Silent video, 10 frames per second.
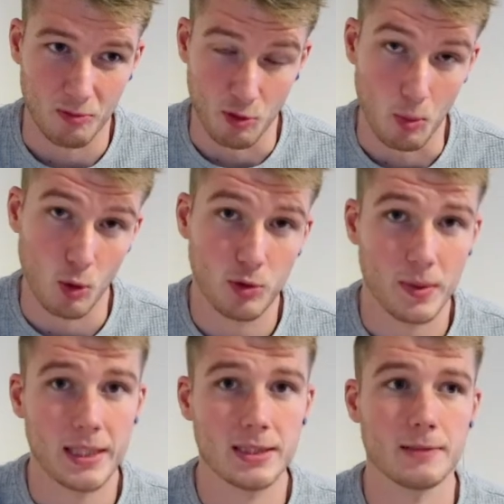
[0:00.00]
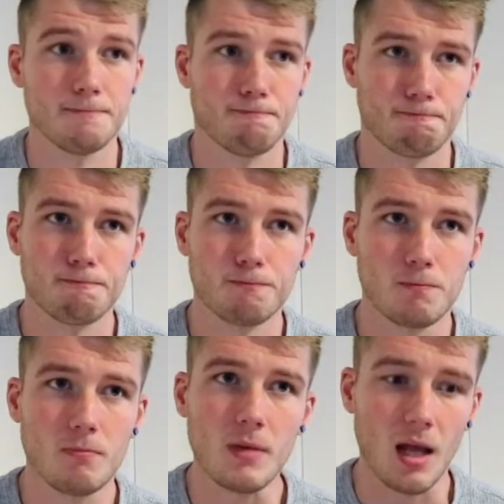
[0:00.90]
for both weeks.
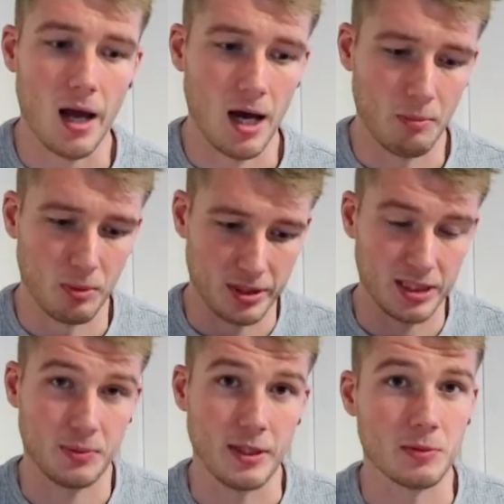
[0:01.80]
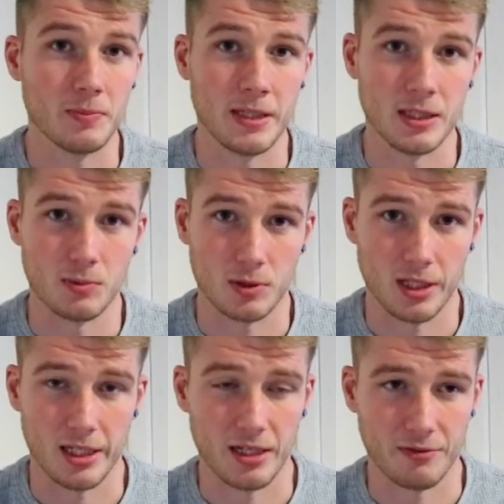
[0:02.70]
But this week's meals were
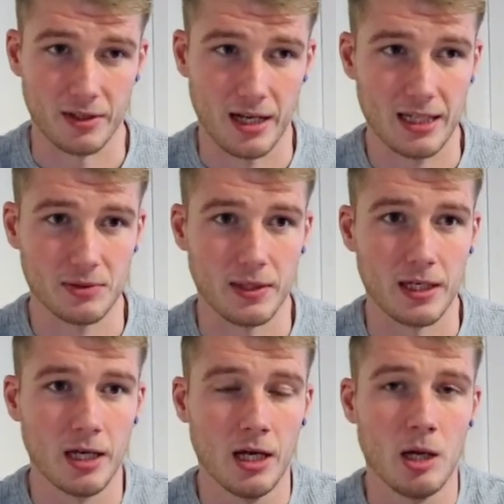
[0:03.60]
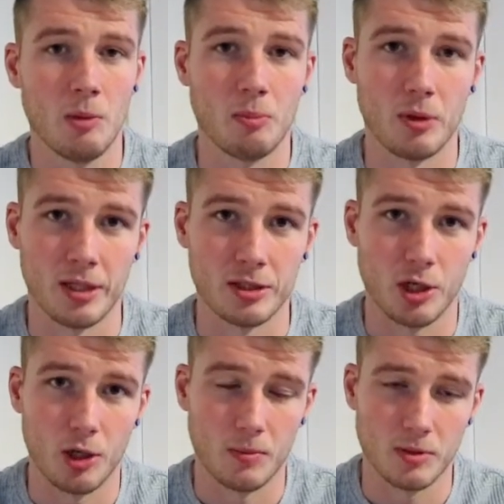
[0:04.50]
slightly different to last week. But in
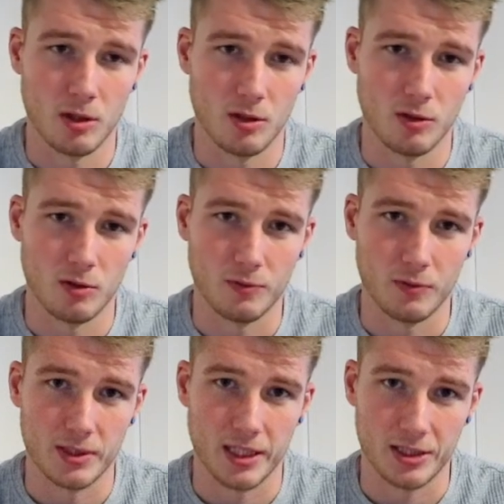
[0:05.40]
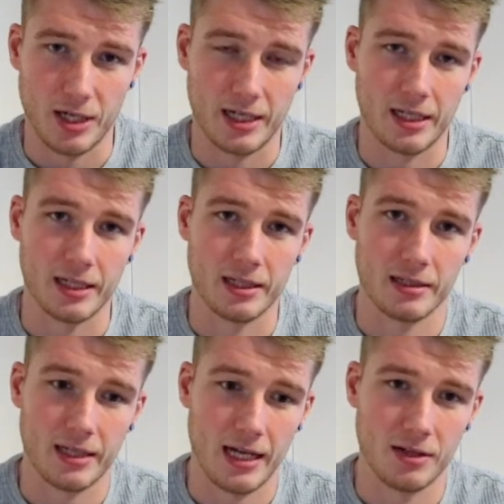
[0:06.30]
terms of, we'd say,
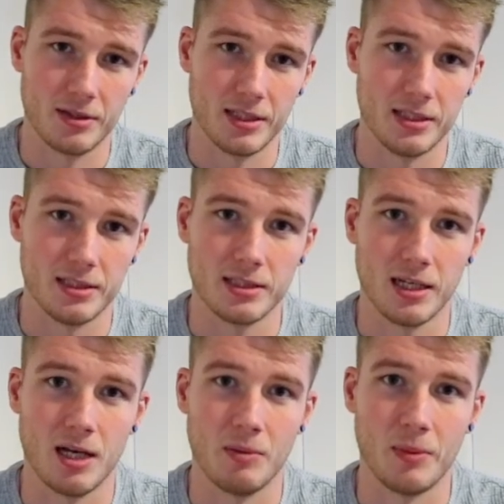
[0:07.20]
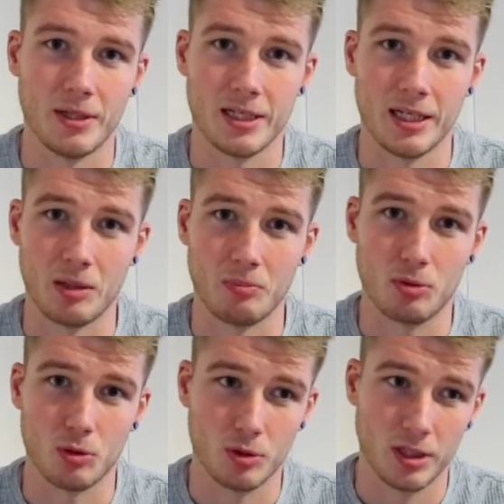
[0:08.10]
tracking calories, maintaining
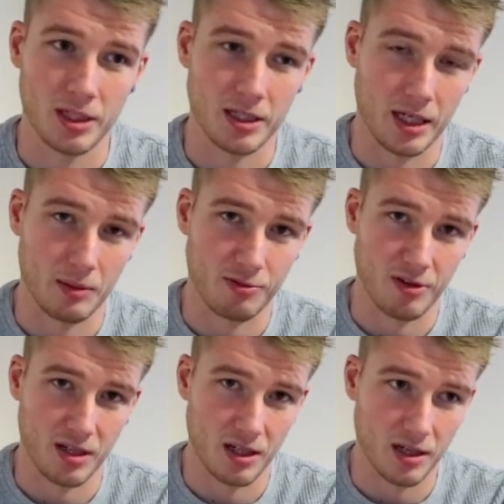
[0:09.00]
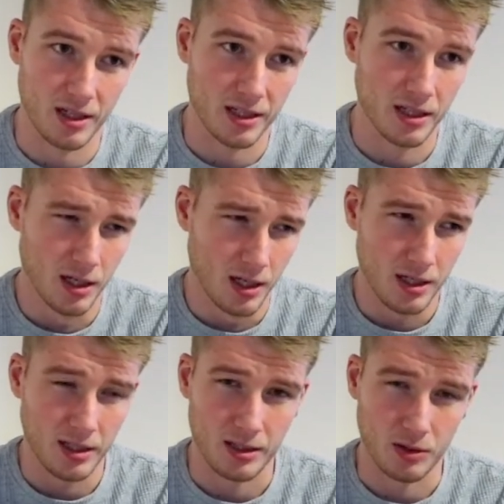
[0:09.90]
protein intake fairly high,
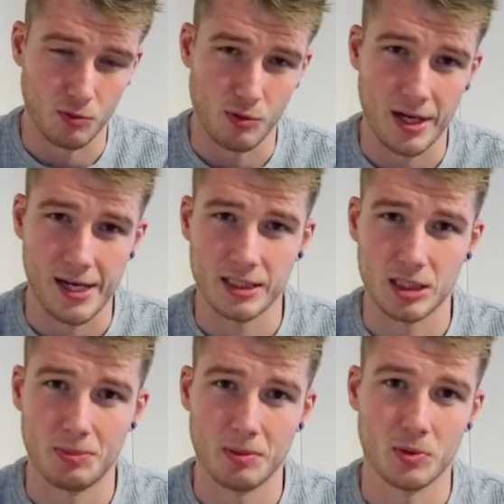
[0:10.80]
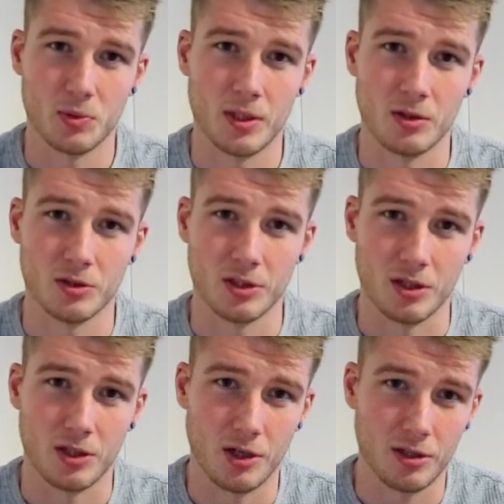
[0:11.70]
I think the range has been between
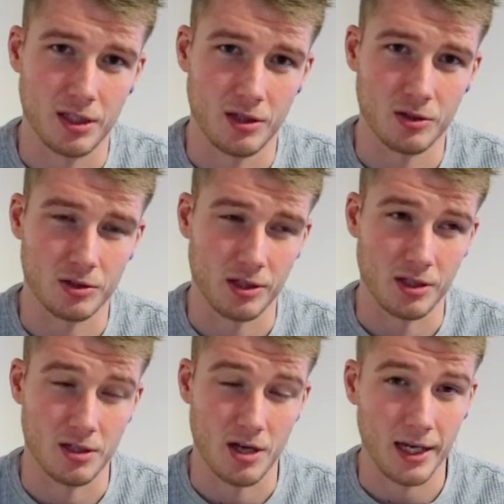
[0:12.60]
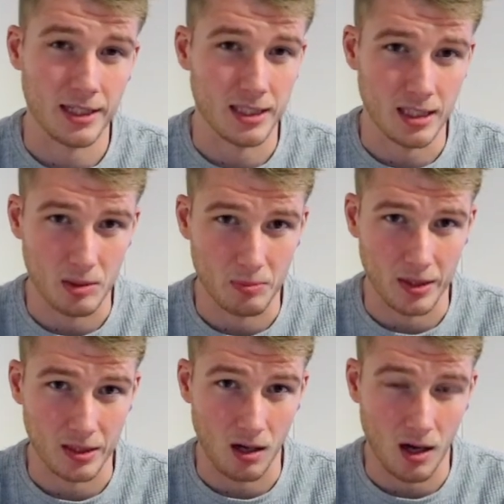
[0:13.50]
130 and 190
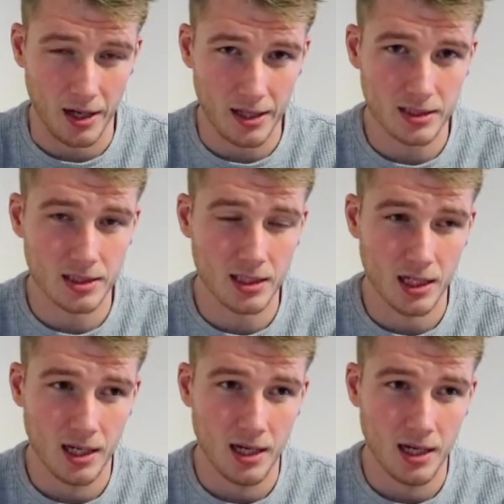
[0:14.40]
being the highest,